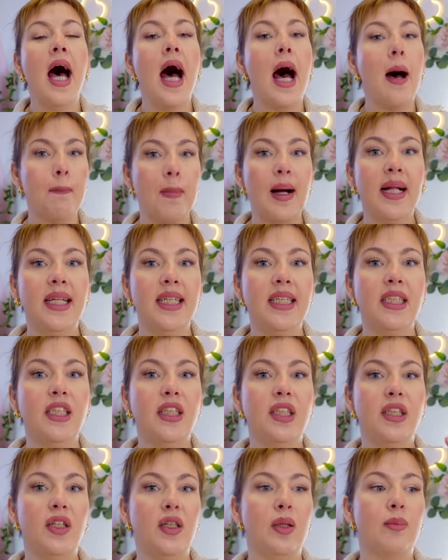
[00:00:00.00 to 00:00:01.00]
I managed
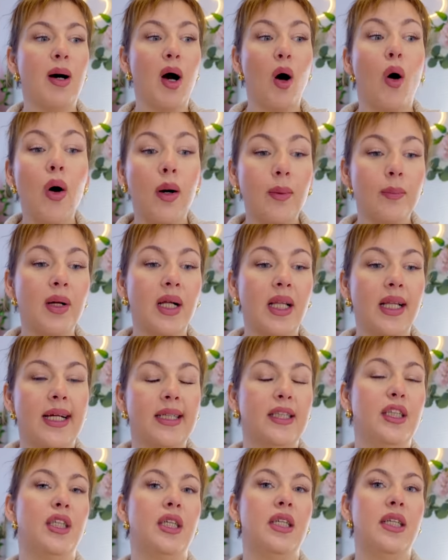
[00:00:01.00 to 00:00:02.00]
to do my autumn
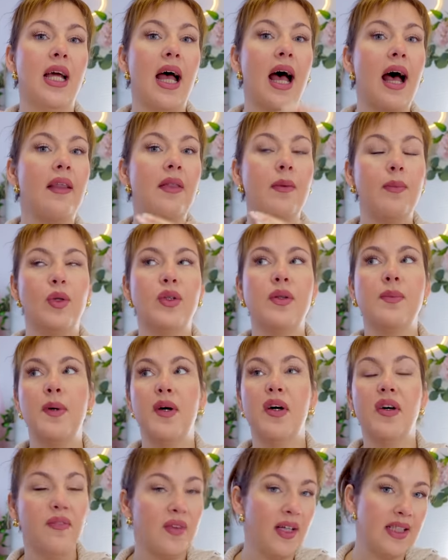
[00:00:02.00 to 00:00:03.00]
collection at the most
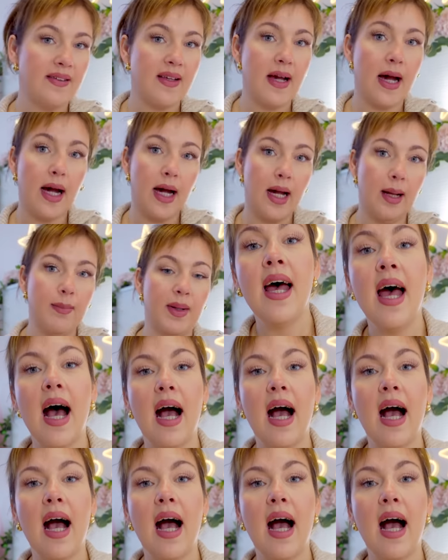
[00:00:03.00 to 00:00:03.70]
perfect time.